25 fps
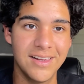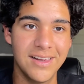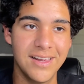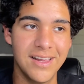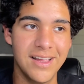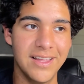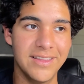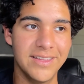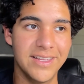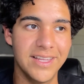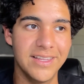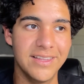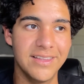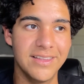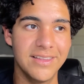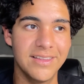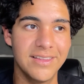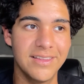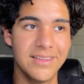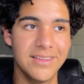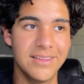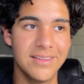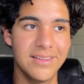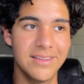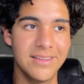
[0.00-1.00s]
and then
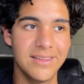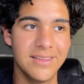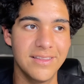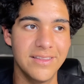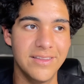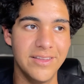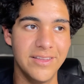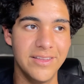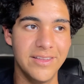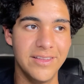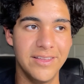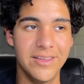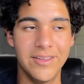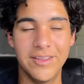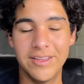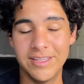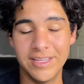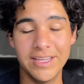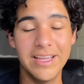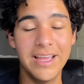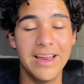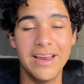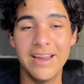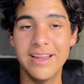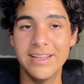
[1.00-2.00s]

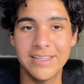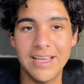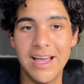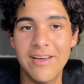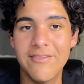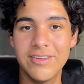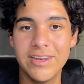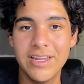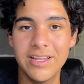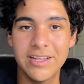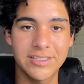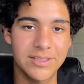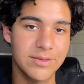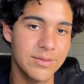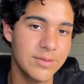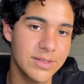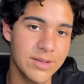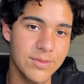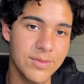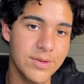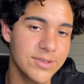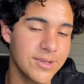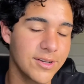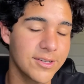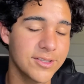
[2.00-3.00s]
it's half in English. Some of
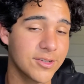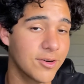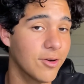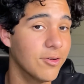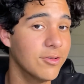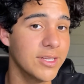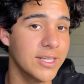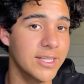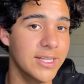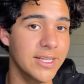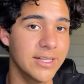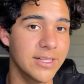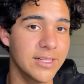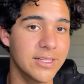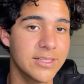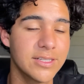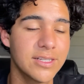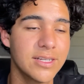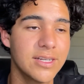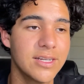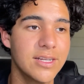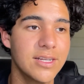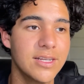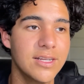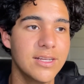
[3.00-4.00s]
their songs are only in English.
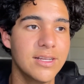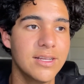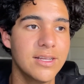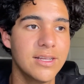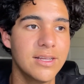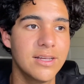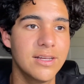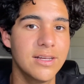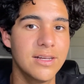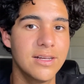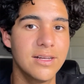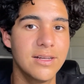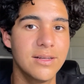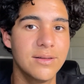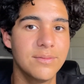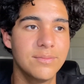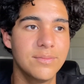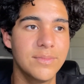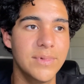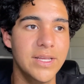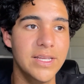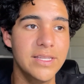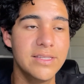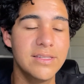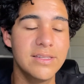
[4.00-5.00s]

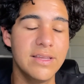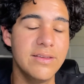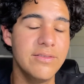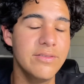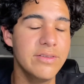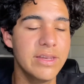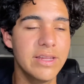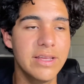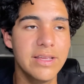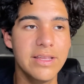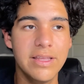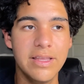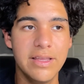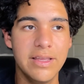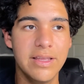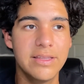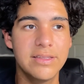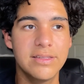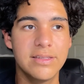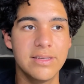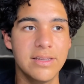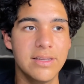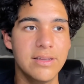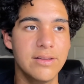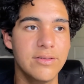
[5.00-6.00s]

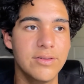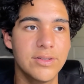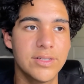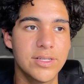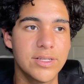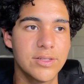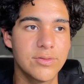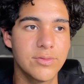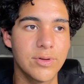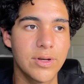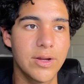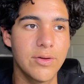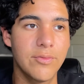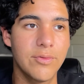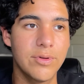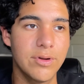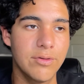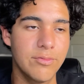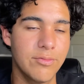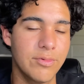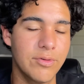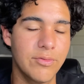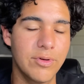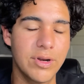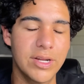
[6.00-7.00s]
Itsy, which is
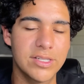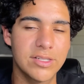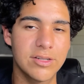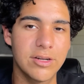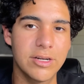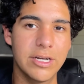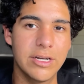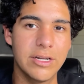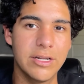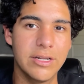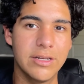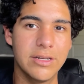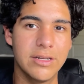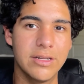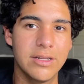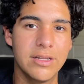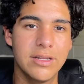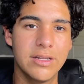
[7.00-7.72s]
what I started on.